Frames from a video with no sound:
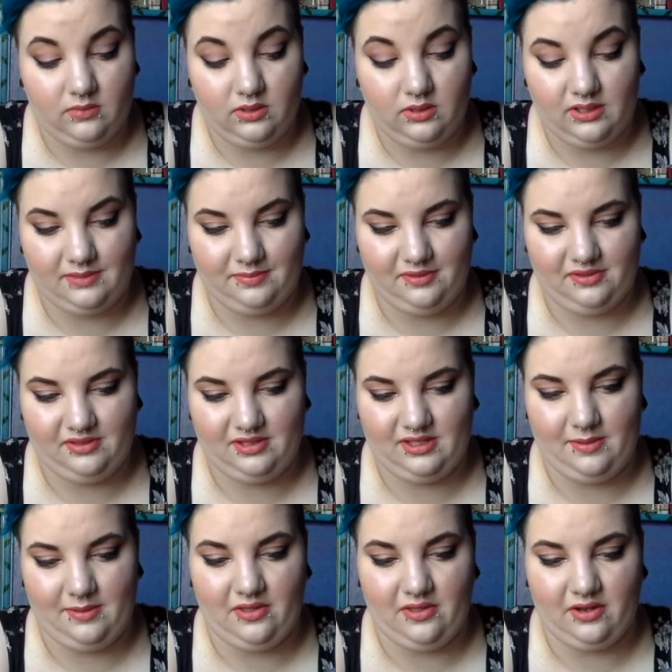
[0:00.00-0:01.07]
as opposed to
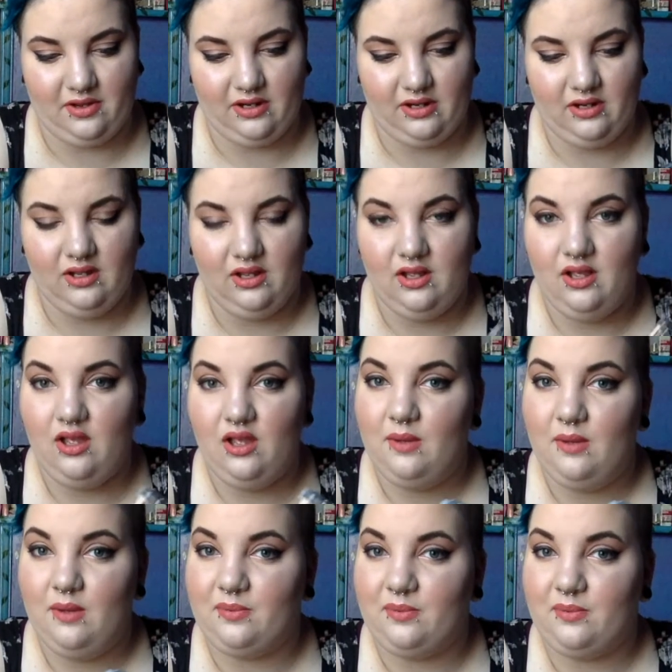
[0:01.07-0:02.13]
some other
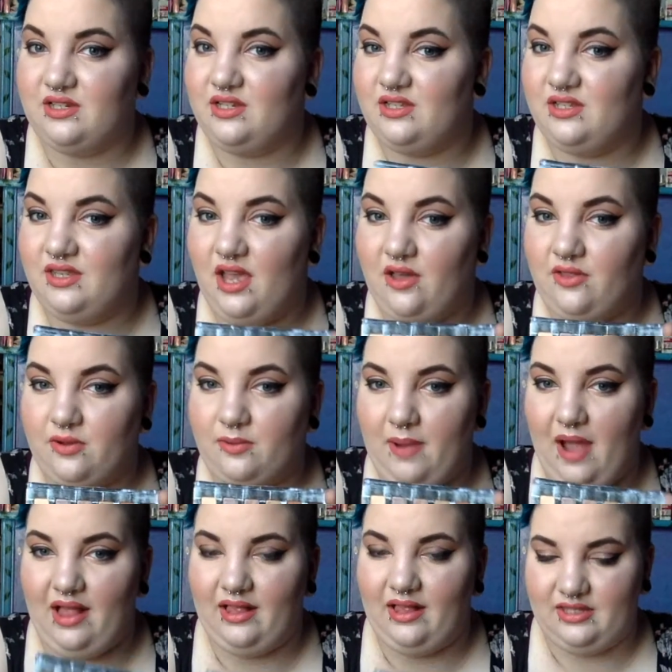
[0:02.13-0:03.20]
brushes in the other
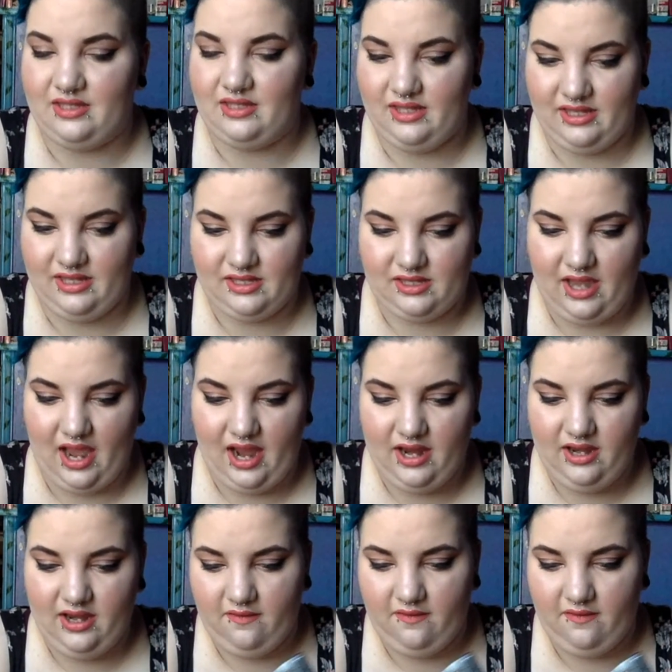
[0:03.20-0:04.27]
palettes. It's
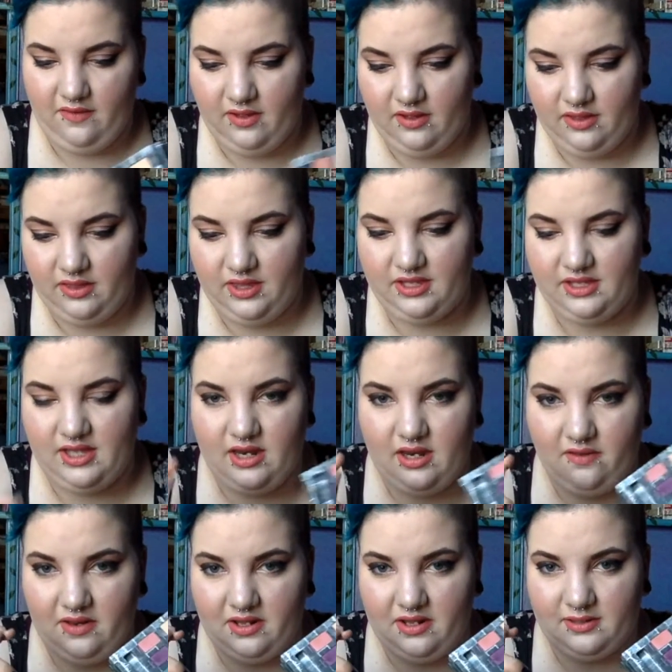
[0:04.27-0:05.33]
kind of, this end
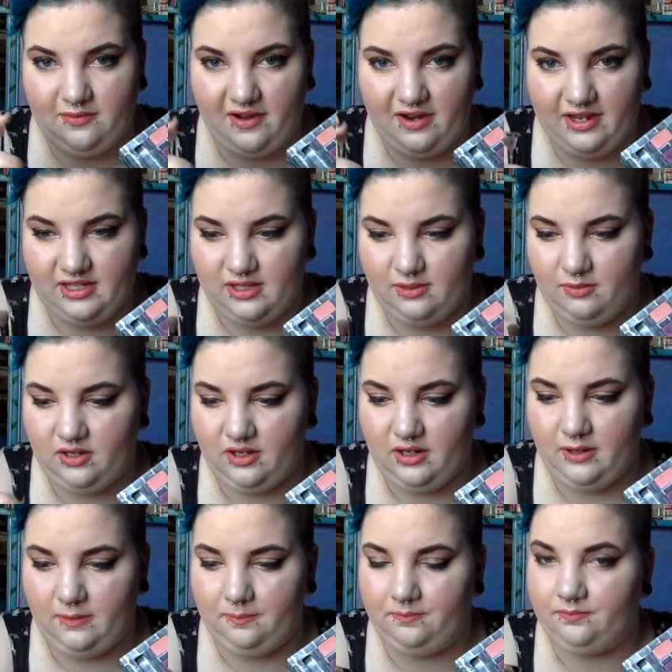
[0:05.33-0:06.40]
of it is very
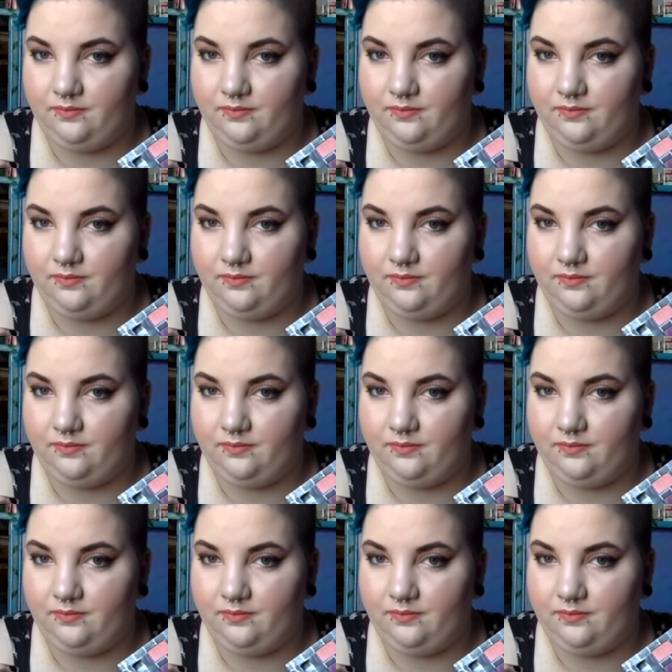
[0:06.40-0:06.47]
similar